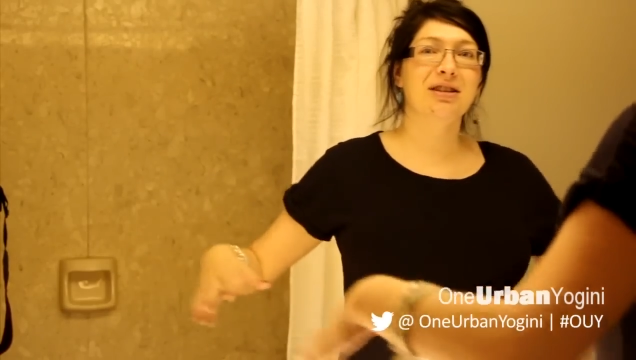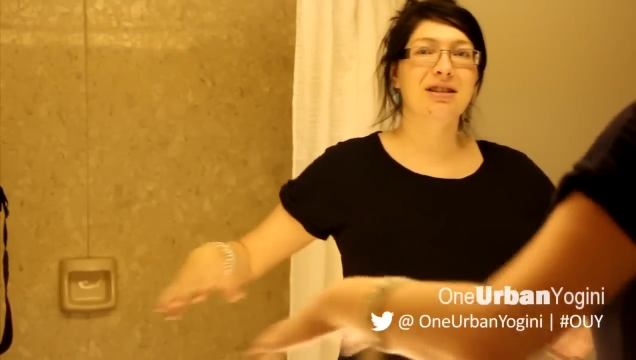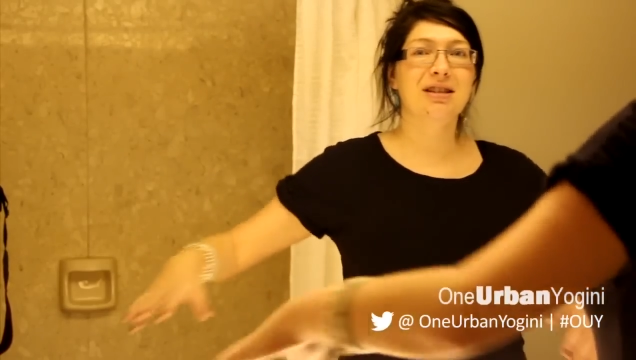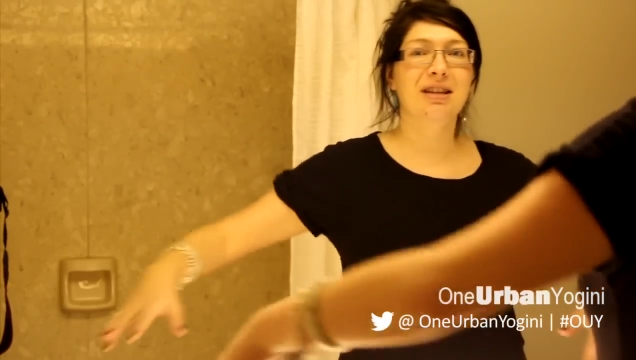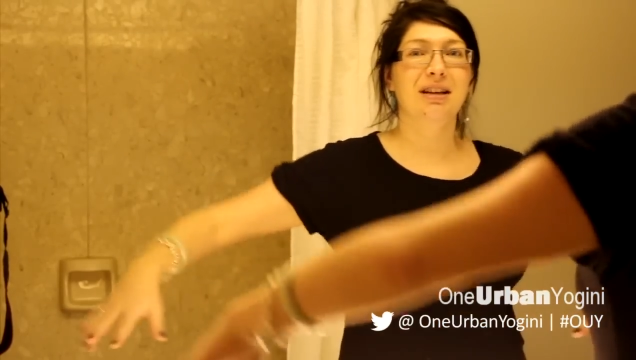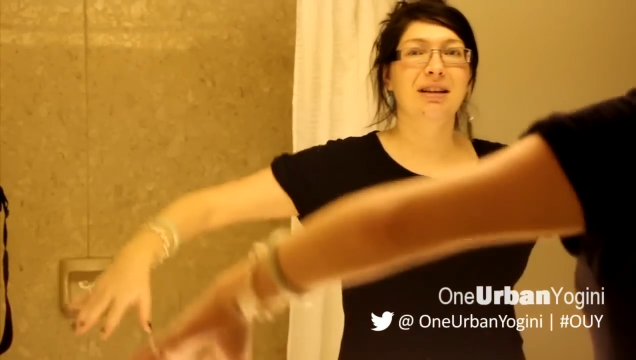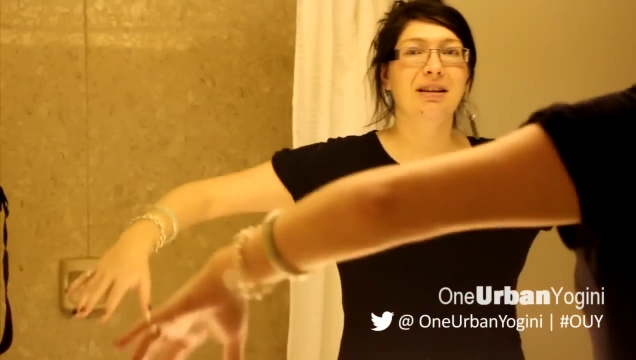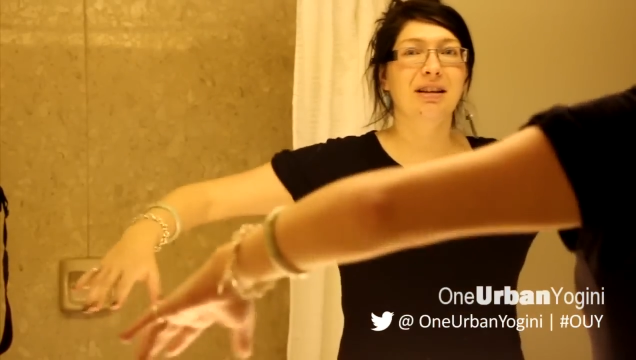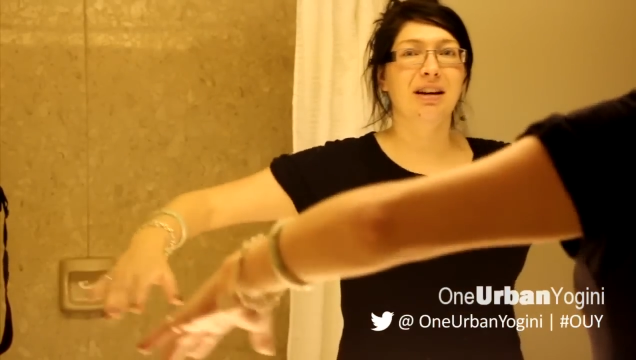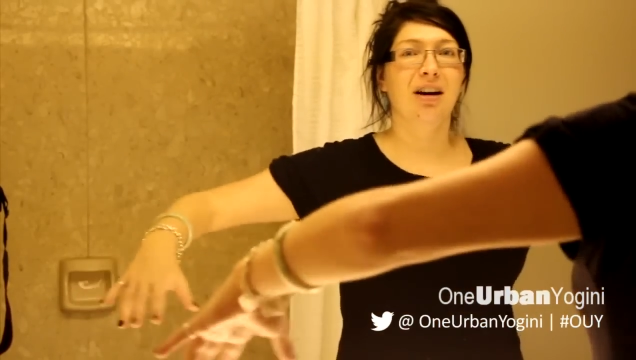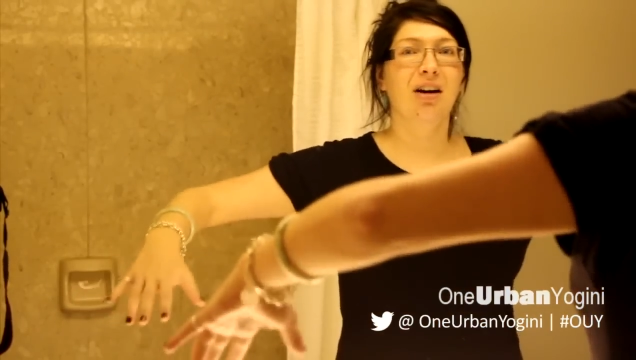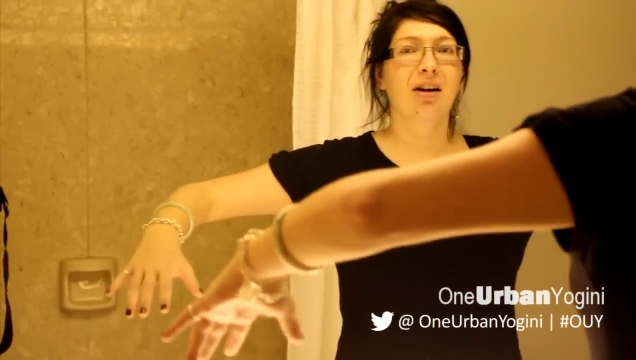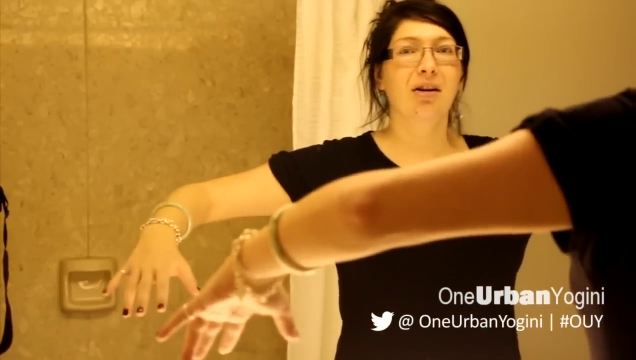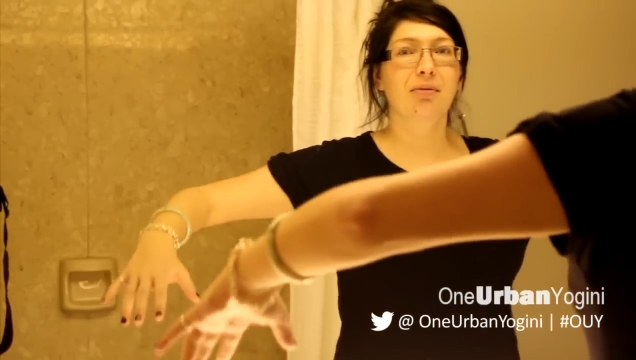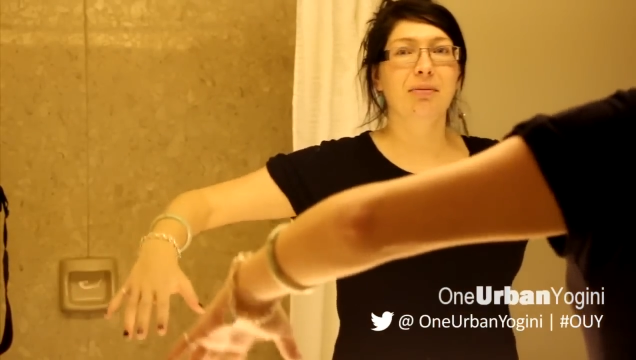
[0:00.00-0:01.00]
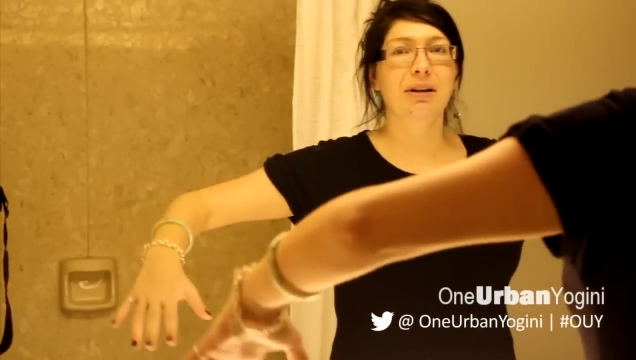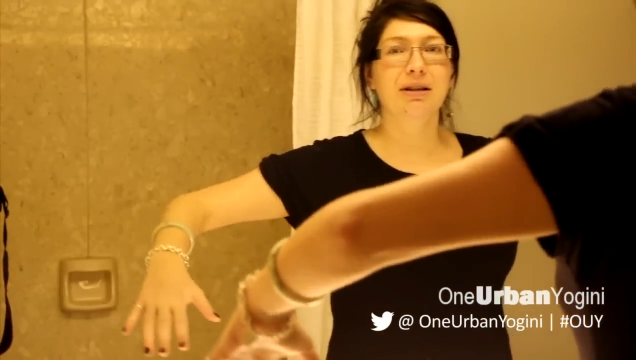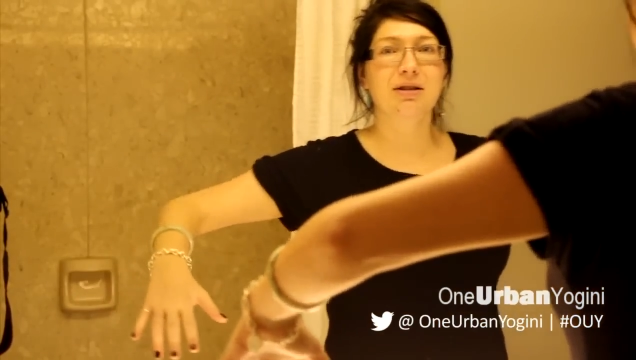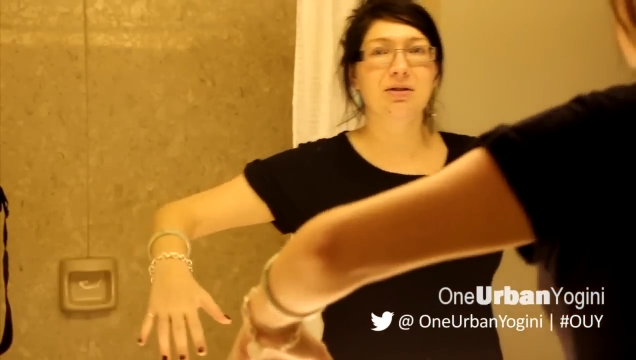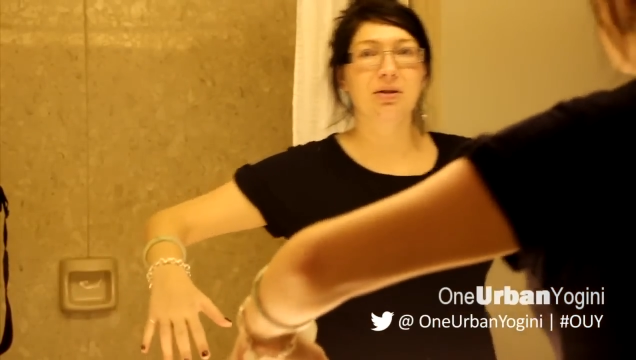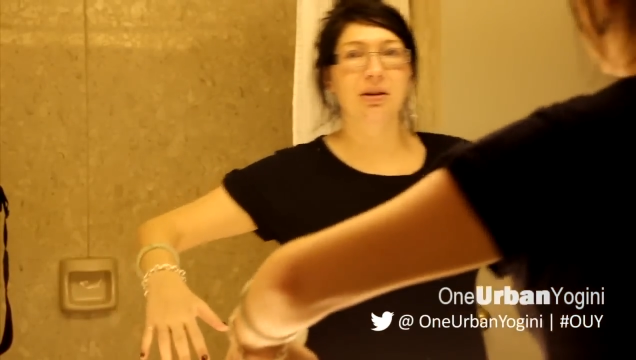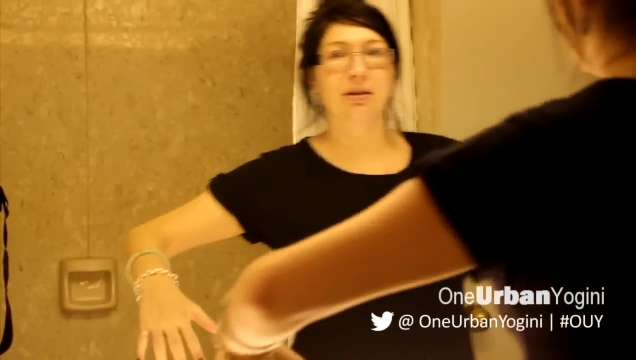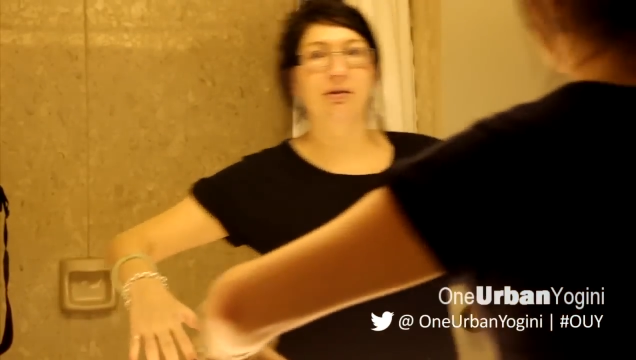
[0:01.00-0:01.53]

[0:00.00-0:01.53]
can see, the arm that's sort